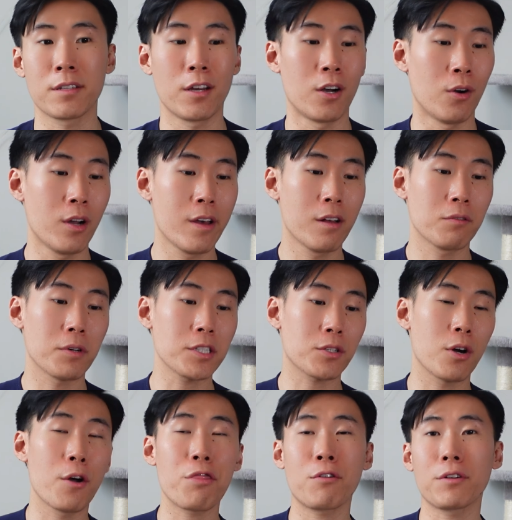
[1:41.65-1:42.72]
So let's
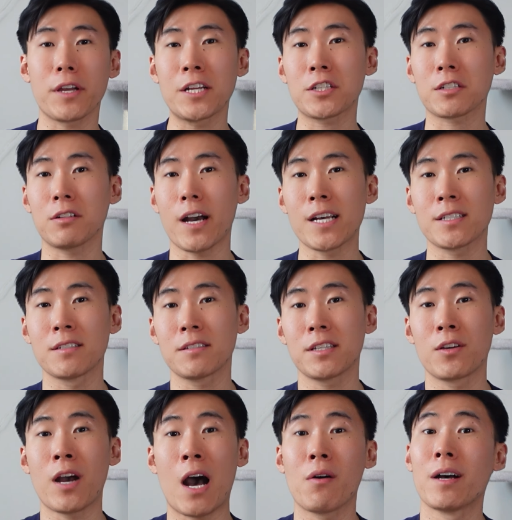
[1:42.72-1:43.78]
go through each class and
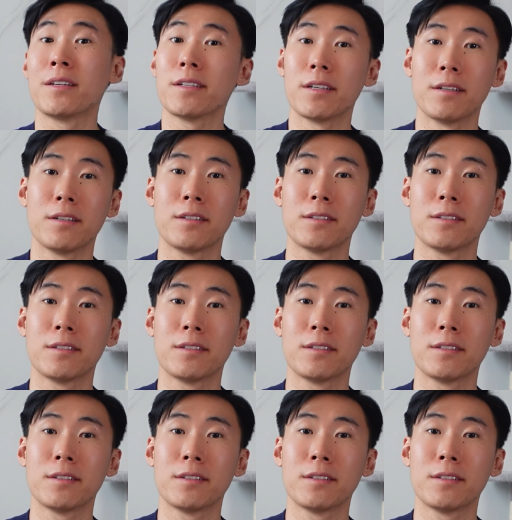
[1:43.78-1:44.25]
see how I did.